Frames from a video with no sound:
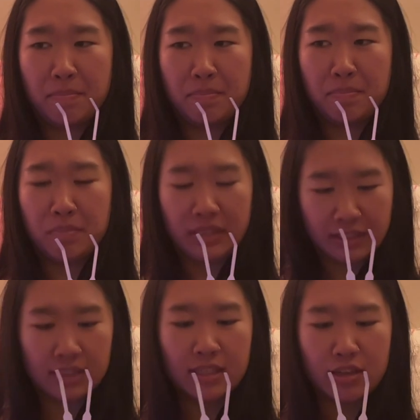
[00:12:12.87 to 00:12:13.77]

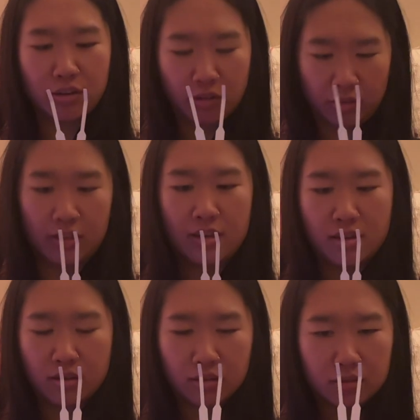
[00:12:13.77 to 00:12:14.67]
musty,
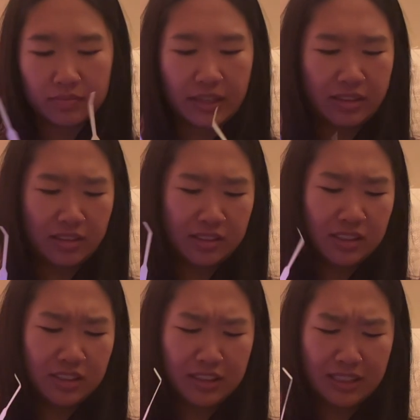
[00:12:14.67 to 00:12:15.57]
earthy. And the
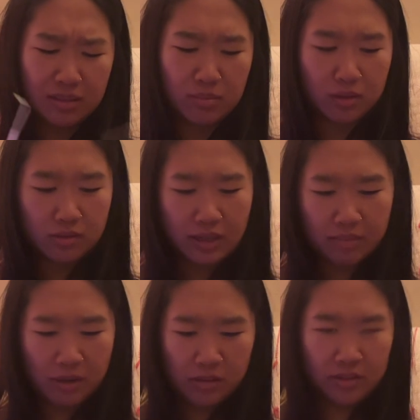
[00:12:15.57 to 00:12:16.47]
cis jasmone,
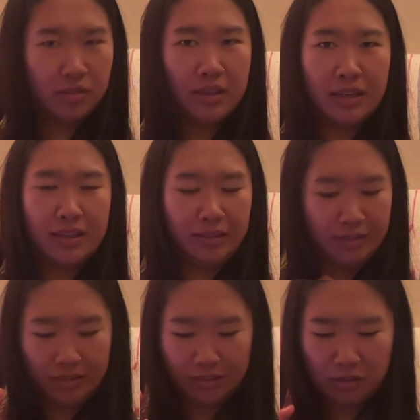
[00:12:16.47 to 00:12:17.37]
I'm also getting a
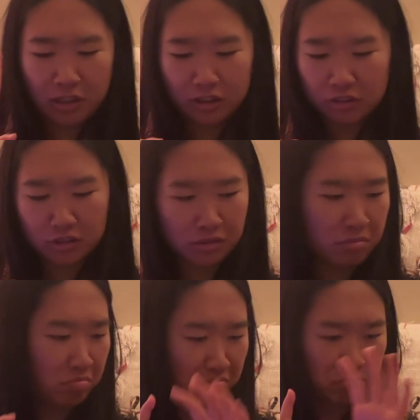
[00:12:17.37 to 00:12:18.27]
cilantro
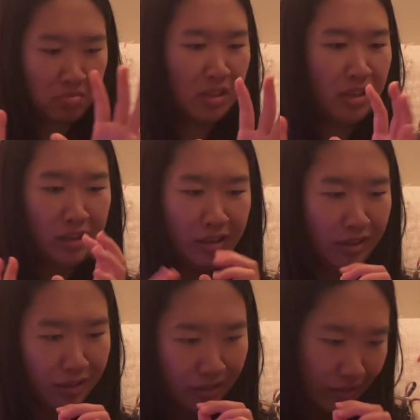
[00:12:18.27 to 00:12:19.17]

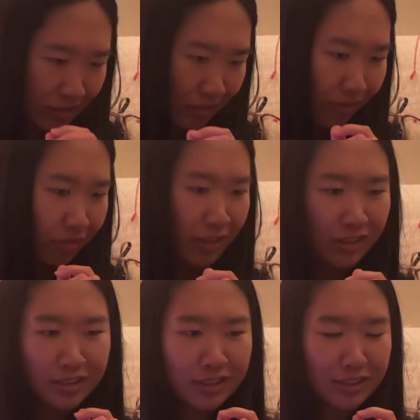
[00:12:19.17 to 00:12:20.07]

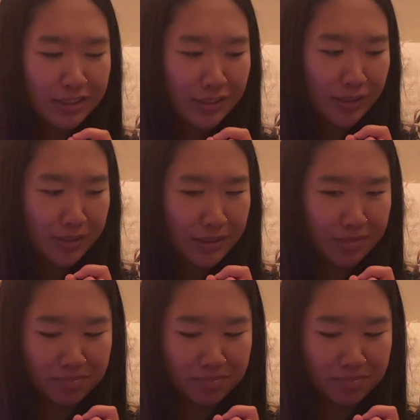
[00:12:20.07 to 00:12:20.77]
freshness to it.